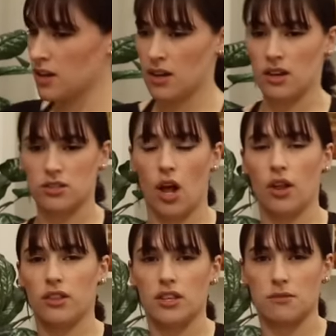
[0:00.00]
a
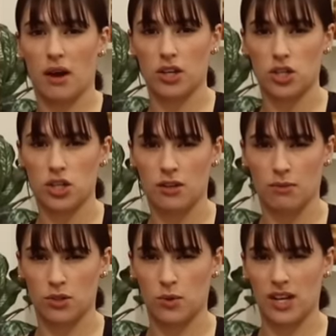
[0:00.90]
solid this much
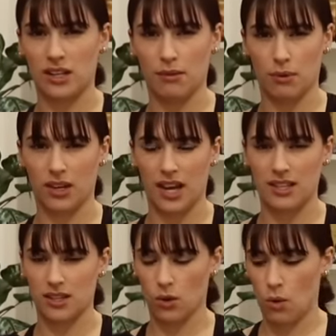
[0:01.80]
between the
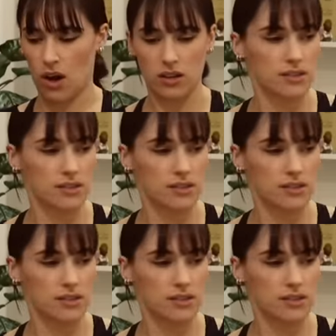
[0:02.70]
bookcase and the wall.